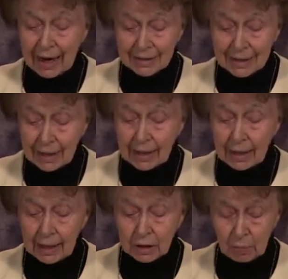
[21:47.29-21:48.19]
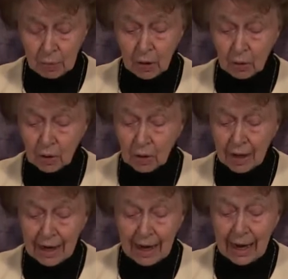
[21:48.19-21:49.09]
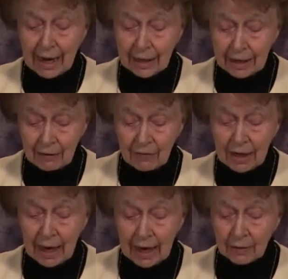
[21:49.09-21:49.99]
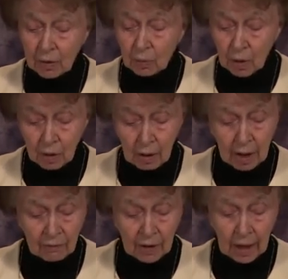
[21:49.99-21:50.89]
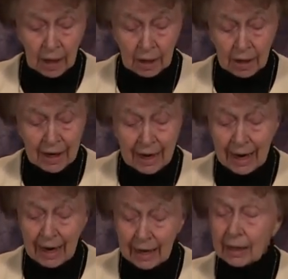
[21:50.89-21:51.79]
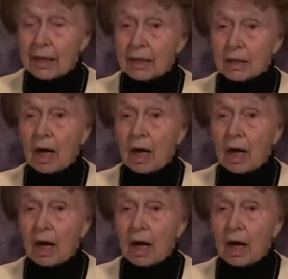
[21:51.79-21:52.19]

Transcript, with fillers: as He is pure and giving out the Word of God and